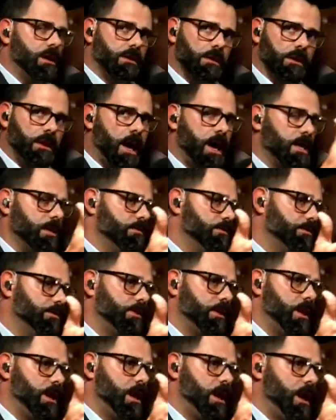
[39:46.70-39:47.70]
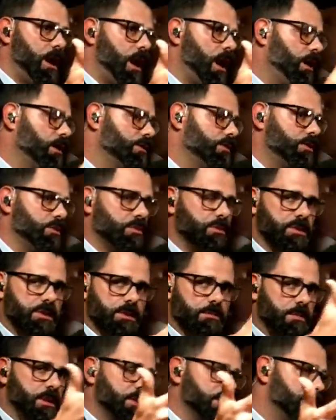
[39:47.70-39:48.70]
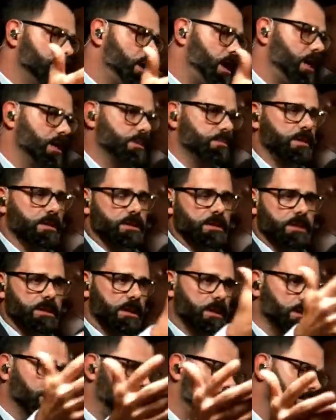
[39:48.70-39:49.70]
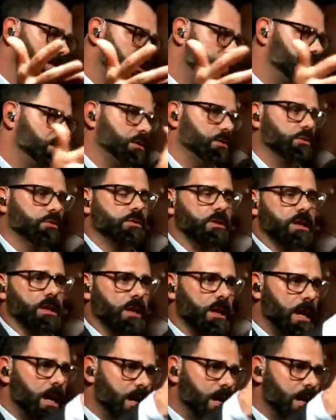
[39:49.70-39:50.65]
life, to submission to husbands and loving children,